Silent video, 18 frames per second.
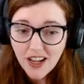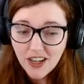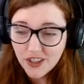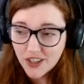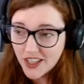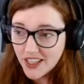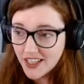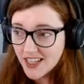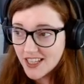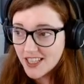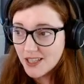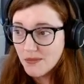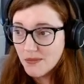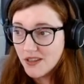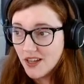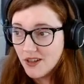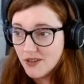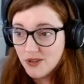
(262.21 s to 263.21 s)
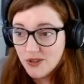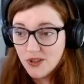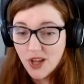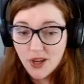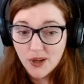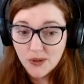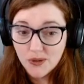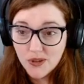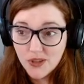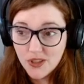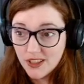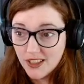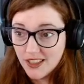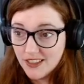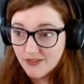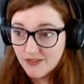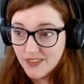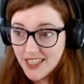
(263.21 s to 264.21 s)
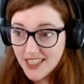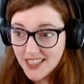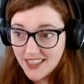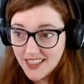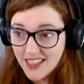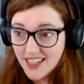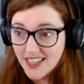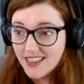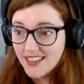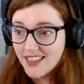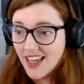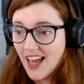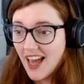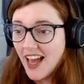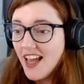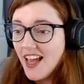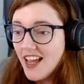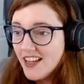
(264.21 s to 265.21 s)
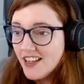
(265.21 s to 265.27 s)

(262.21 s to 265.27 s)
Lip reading: looking at some of those nodes, you're going to really need that.